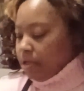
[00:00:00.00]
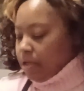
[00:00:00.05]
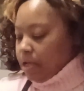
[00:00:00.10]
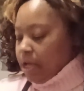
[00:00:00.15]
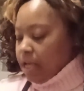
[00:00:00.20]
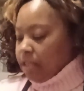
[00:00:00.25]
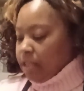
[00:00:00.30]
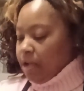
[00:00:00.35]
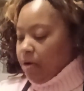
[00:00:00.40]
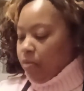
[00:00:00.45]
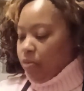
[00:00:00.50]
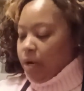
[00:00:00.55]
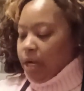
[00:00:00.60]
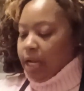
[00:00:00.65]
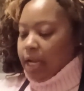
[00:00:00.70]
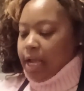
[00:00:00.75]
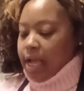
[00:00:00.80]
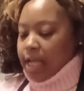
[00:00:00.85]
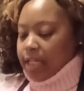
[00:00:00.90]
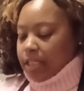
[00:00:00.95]
And then we
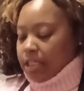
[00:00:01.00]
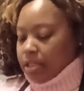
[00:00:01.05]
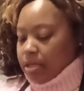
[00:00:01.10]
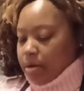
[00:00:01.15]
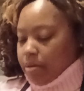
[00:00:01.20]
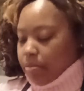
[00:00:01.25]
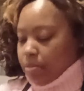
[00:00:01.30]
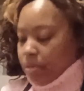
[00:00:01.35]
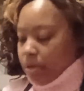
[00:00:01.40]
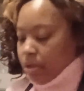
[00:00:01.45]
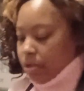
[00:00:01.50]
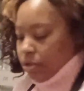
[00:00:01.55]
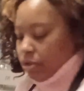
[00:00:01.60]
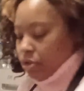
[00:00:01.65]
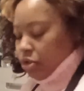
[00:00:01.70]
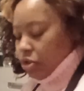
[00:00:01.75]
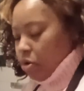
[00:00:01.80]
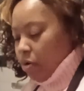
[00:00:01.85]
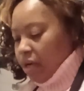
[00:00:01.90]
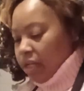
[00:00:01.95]
get some
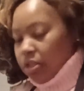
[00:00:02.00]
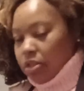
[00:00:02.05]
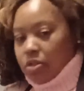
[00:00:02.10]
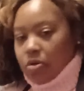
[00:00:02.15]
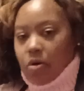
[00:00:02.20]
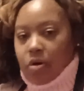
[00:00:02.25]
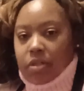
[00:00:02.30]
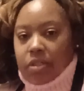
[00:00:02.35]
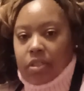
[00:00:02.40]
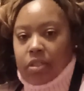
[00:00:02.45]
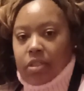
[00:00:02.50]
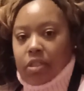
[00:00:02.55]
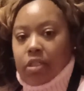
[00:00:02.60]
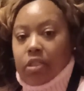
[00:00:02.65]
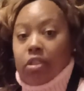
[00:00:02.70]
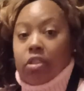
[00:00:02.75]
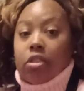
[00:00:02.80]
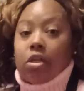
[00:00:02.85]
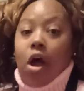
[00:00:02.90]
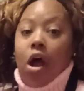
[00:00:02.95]
soy sauce,
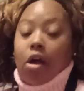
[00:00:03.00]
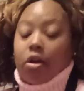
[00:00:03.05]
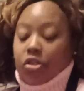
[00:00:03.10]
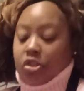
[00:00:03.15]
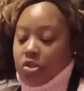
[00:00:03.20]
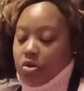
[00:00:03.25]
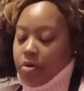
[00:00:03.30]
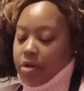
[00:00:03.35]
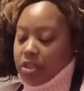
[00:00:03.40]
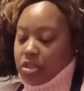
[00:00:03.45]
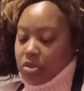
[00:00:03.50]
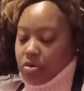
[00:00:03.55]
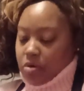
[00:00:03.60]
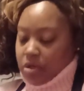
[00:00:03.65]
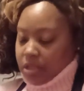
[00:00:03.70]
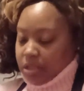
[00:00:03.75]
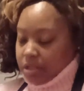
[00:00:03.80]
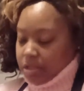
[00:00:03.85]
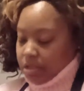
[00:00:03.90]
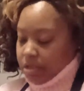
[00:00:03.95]
dark soy
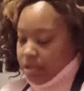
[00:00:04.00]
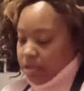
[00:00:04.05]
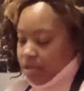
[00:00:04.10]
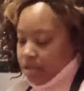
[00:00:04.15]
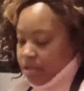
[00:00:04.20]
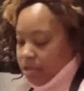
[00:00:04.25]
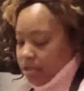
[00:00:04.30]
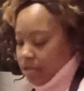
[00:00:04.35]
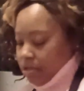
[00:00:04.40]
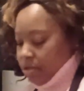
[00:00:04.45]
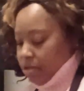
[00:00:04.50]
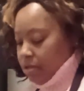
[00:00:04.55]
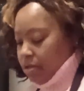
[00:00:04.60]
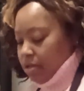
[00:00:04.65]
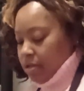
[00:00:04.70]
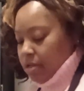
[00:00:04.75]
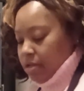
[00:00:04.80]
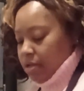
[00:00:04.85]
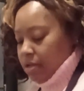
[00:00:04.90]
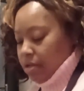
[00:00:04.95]
sauce.
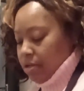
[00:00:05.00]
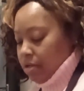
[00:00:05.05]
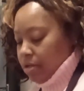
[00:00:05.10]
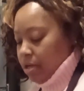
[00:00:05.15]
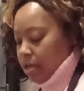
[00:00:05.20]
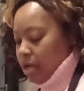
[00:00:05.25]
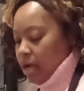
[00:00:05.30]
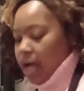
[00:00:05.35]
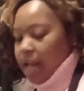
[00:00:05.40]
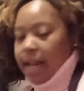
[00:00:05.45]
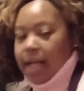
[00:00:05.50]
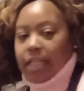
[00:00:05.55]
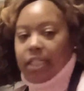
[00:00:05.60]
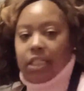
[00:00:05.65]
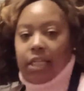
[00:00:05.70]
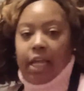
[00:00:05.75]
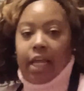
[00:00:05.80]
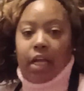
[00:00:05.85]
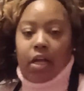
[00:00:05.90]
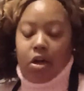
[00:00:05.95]
How that
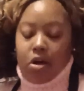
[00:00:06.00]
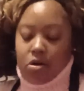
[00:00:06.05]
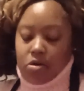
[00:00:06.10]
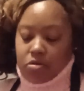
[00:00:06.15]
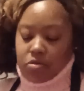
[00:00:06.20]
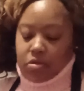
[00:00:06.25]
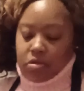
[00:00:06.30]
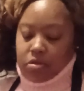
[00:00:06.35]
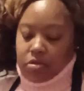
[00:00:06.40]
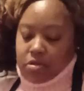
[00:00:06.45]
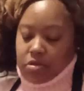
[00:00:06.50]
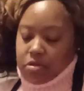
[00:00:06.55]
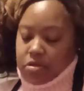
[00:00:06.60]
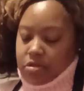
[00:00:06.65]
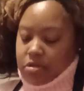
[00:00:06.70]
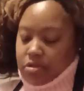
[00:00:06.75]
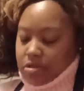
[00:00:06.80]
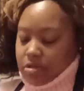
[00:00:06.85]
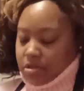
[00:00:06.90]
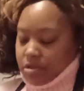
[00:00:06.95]
saying goes,
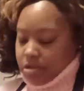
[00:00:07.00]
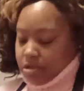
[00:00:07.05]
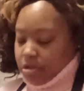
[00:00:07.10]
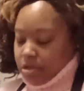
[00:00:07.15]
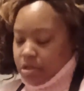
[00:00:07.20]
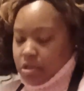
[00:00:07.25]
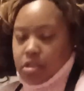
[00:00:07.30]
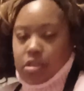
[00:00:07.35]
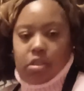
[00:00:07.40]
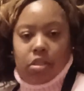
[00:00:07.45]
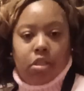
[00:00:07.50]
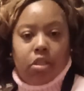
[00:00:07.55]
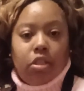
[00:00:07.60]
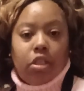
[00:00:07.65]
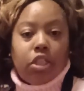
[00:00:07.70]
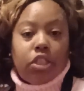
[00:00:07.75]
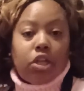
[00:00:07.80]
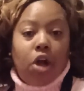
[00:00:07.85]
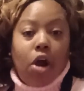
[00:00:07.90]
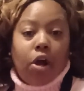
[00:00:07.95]
the
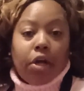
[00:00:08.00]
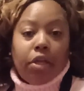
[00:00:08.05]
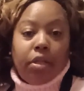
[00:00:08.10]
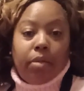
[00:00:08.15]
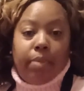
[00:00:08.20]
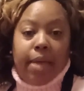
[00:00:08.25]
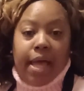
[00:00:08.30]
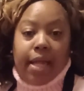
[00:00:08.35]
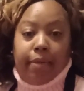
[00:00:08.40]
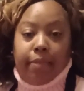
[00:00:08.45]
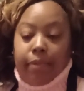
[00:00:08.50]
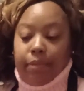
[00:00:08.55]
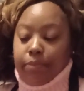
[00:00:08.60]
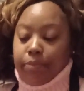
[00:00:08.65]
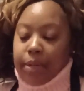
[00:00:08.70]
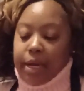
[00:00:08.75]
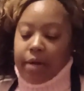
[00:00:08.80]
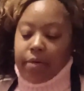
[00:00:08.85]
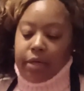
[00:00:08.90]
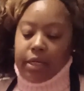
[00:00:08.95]
darker the
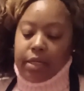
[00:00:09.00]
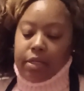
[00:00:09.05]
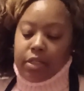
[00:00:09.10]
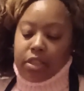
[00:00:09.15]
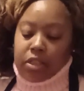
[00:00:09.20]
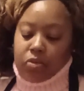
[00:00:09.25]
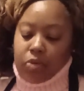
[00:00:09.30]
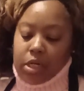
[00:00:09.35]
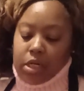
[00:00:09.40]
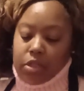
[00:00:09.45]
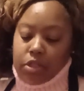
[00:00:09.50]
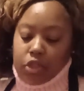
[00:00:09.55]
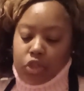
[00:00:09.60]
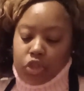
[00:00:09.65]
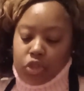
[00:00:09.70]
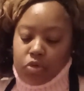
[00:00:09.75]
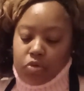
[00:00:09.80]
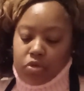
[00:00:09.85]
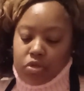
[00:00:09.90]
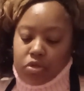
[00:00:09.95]
berry, the sweeter the
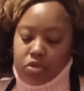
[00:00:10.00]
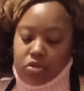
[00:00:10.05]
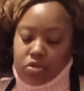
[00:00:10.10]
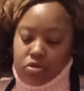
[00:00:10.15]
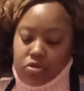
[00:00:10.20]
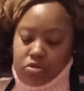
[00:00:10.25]
juice.